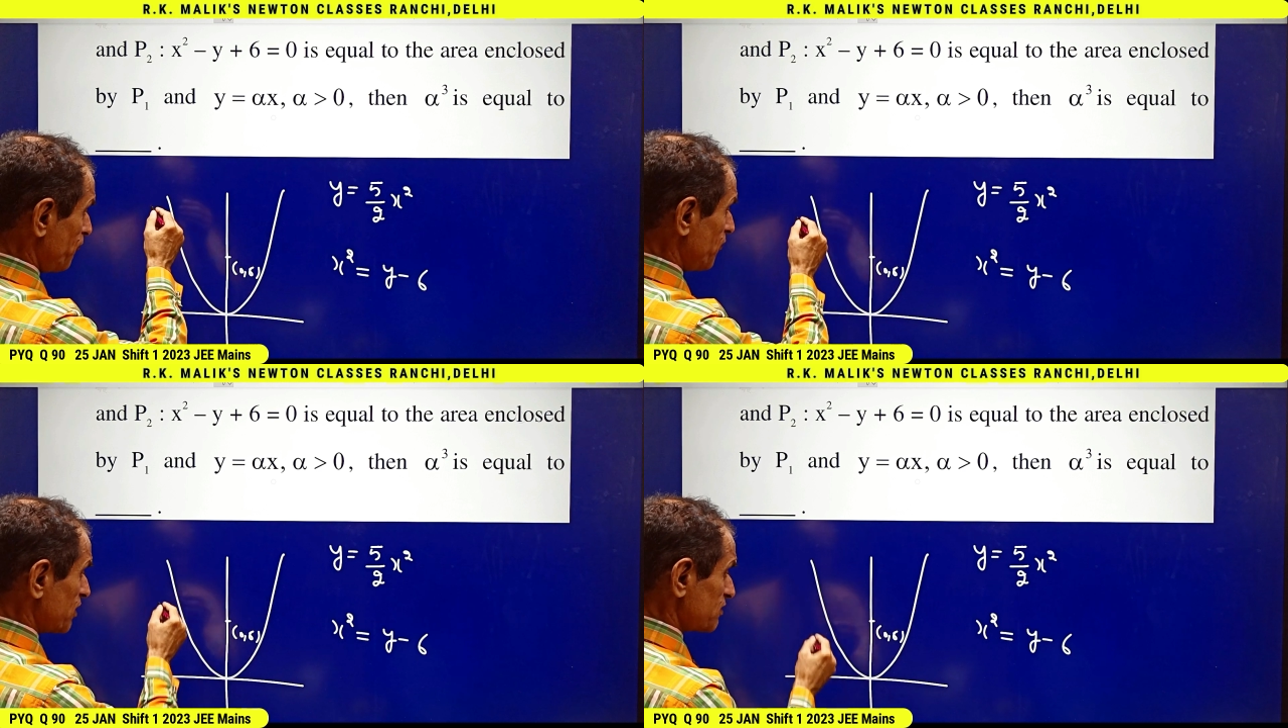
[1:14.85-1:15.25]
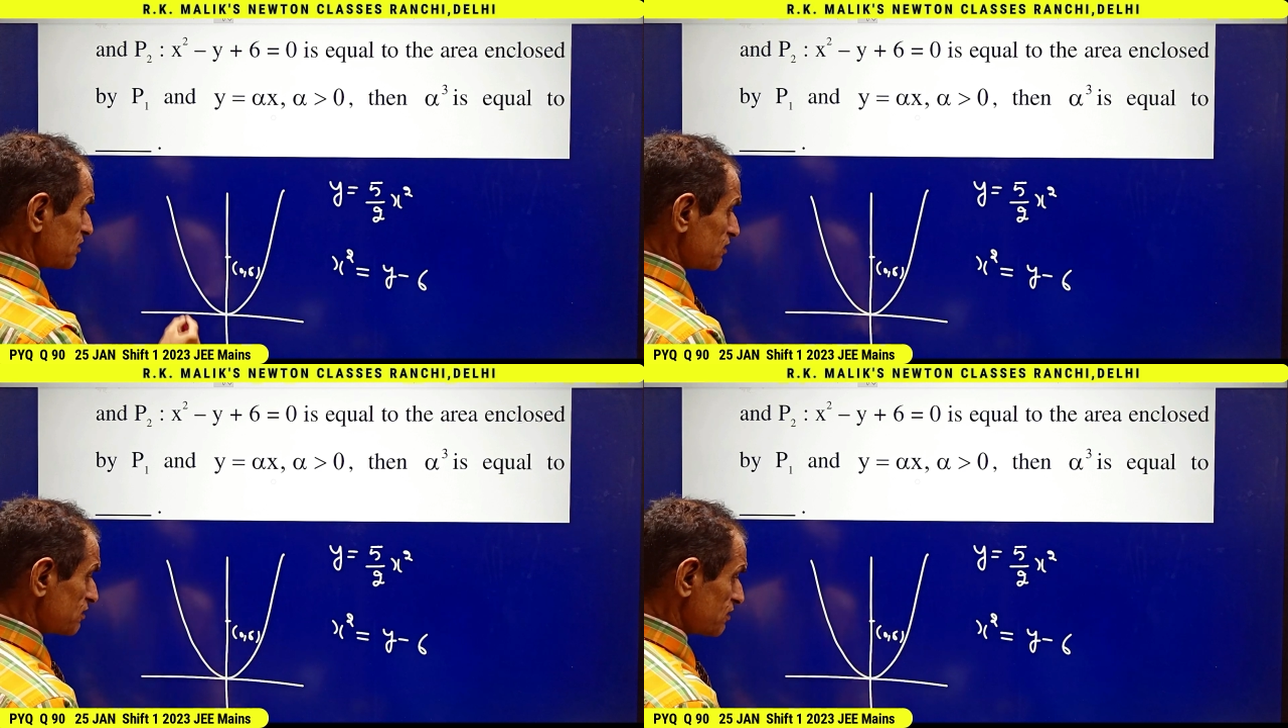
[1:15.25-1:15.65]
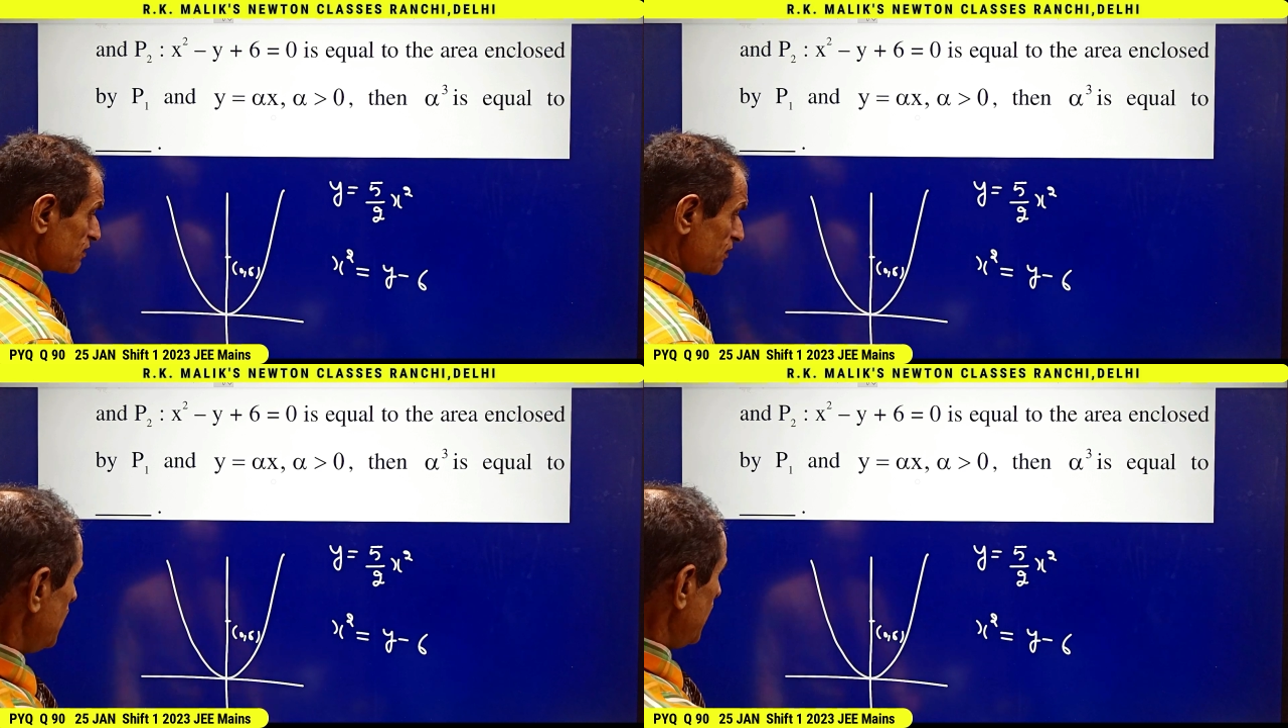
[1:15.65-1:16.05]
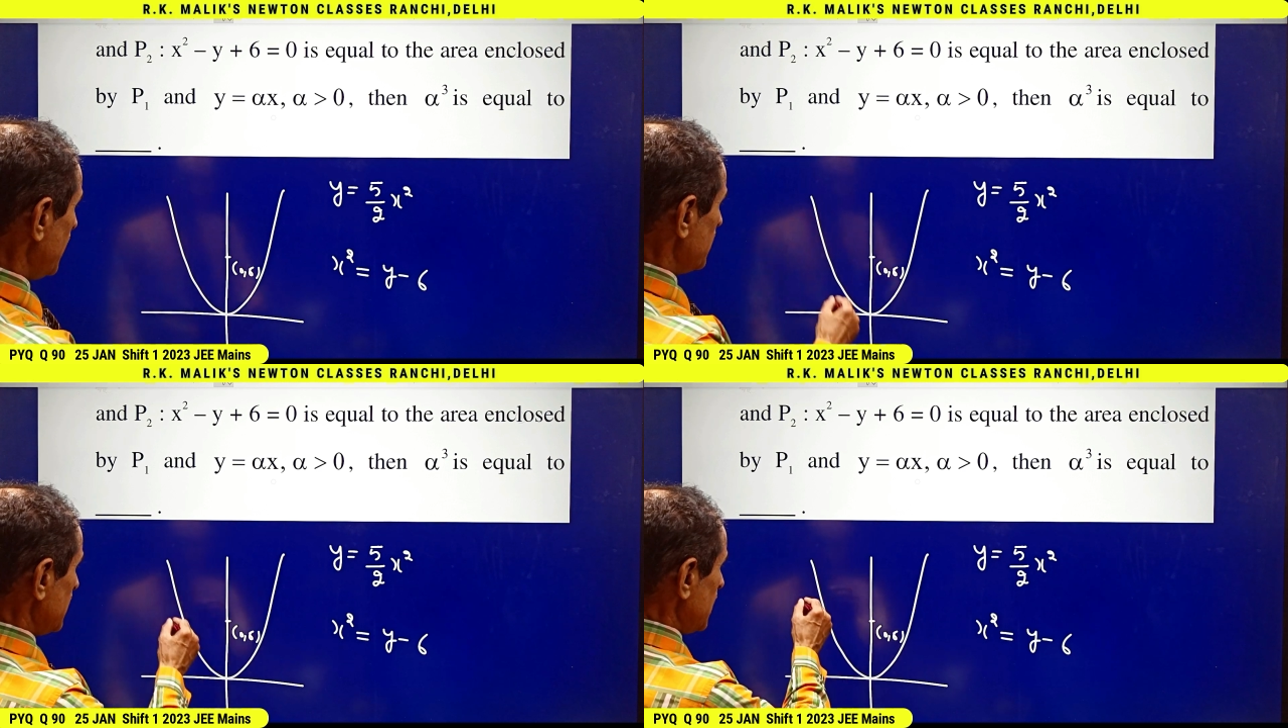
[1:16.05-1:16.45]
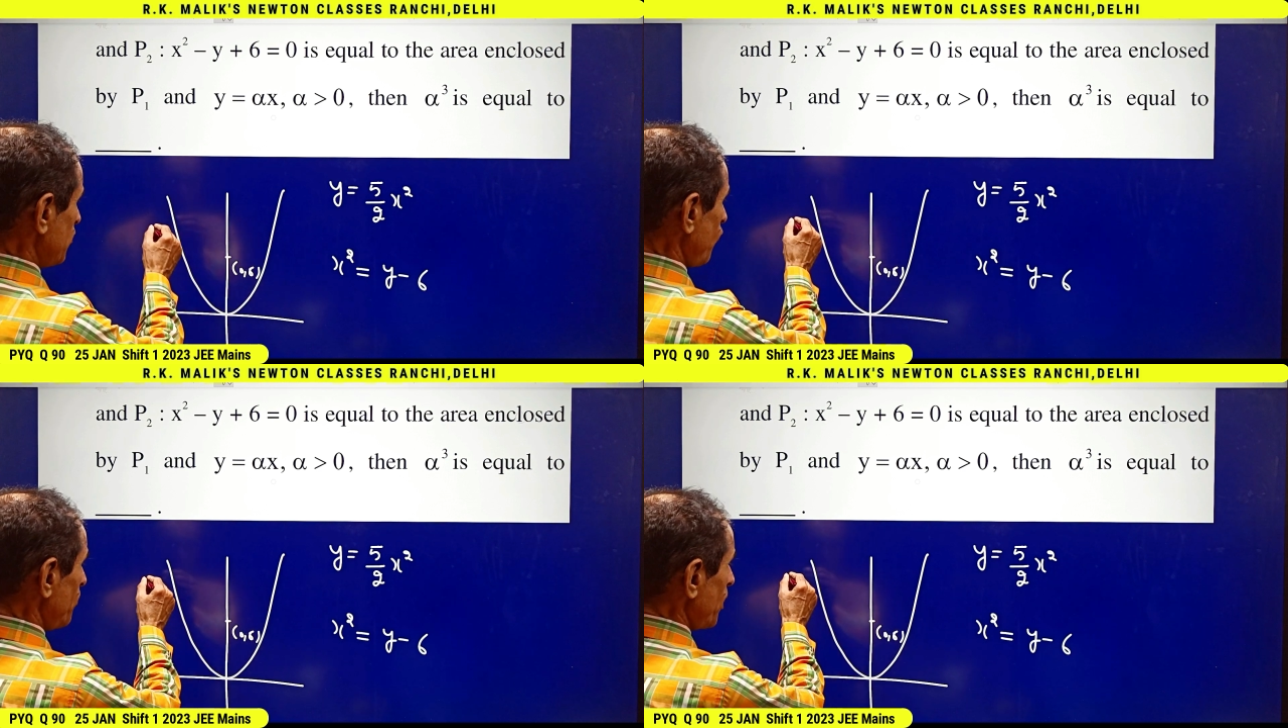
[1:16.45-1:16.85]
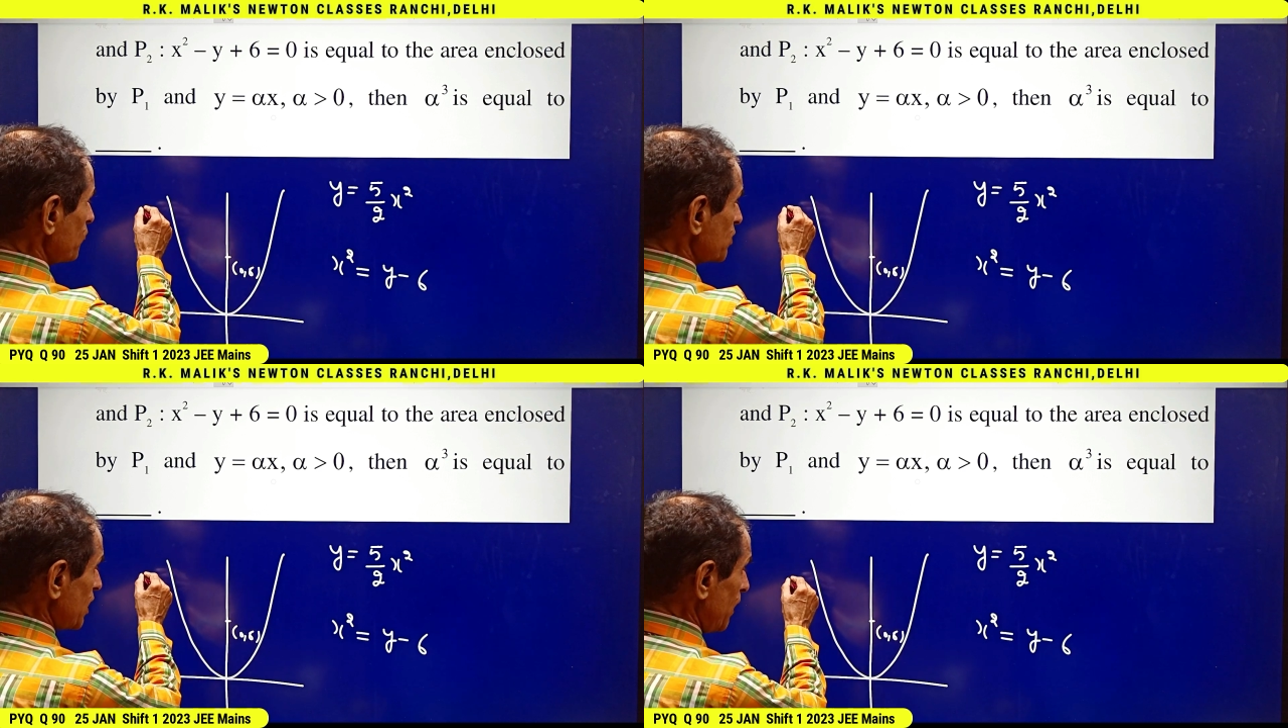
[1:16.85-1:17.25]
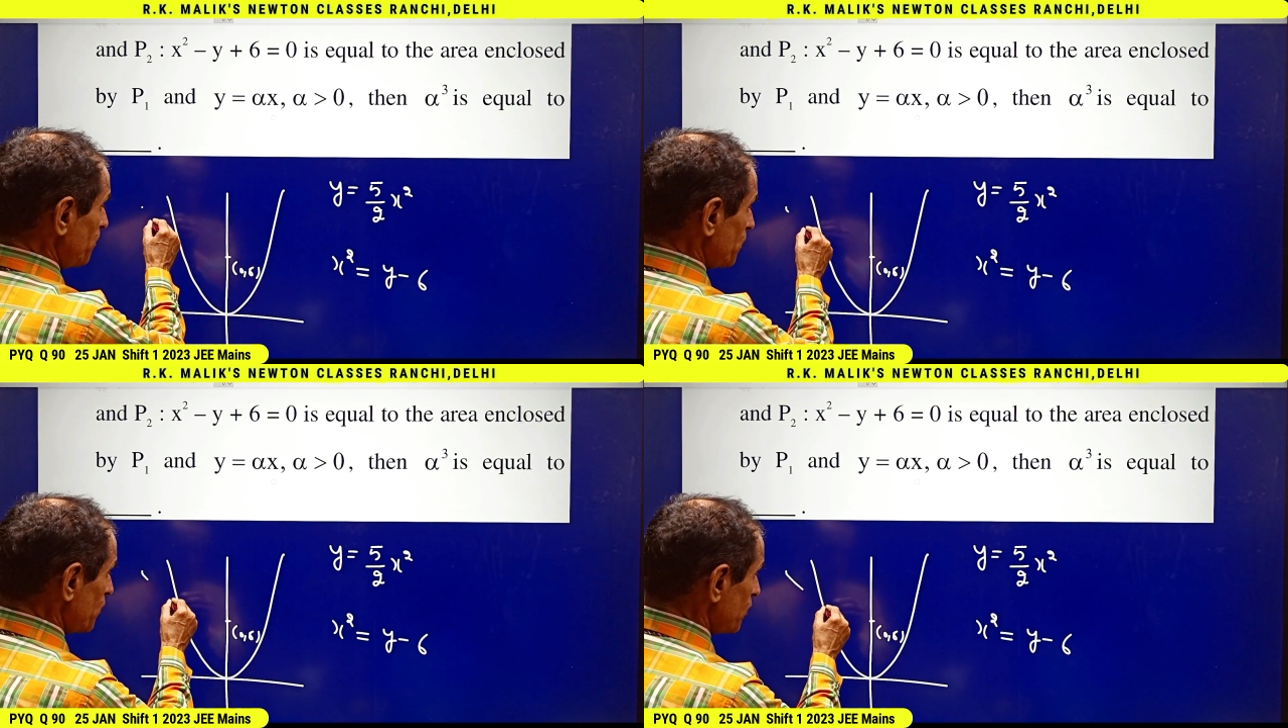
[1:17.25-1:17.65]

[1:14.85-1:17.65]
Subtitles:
upwards, and it will be of the type